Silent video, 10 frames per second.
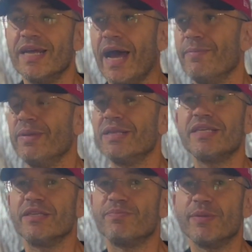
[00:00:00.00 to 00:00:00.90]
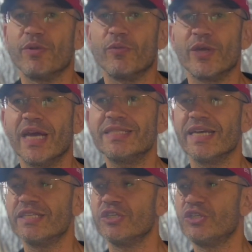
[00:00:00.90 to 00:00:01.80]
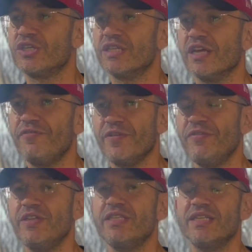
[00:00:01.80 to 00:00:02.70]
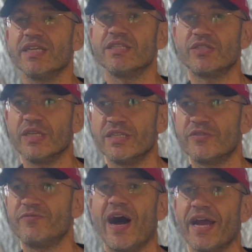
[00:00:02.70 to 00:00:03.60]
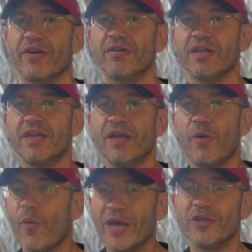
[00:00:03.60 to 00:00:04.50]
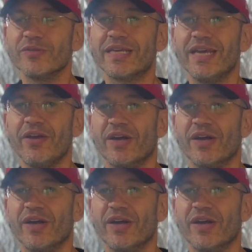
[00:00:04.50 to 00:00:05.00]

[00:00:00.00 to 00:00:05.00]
I mean, listen, people, when I take this shit, if this thing is fire, well, I don't care.